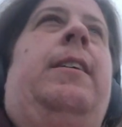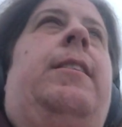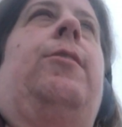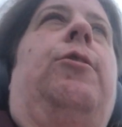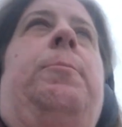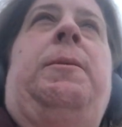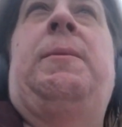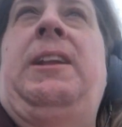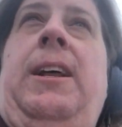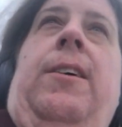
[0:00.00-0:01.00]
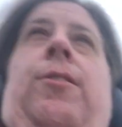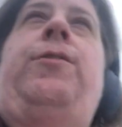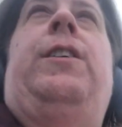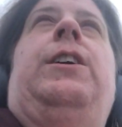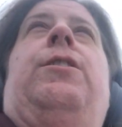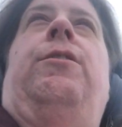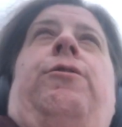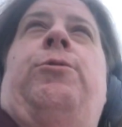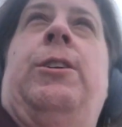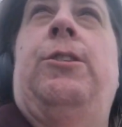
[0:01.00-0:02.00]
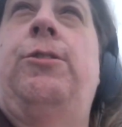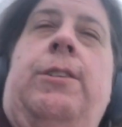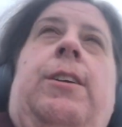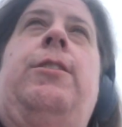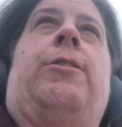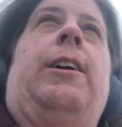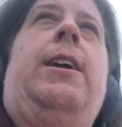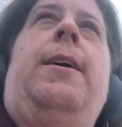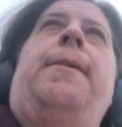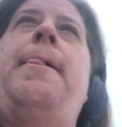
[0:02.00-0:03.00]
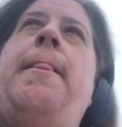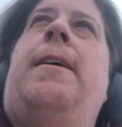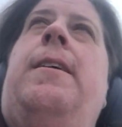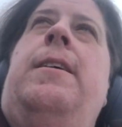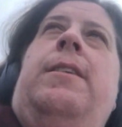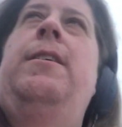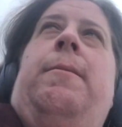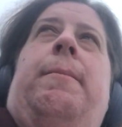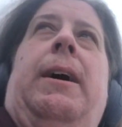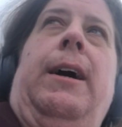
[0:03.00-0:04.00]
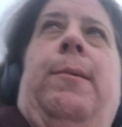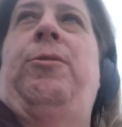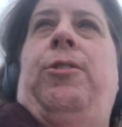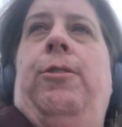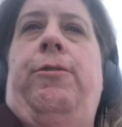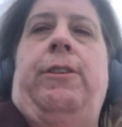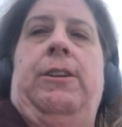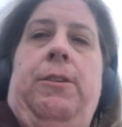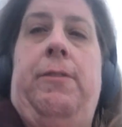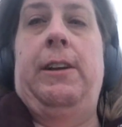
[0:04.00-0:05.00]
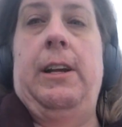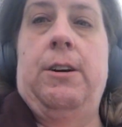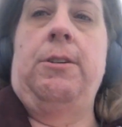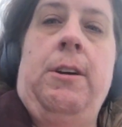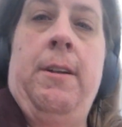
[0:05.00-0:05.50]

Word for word: this will be my last video of 2023, my absolute final video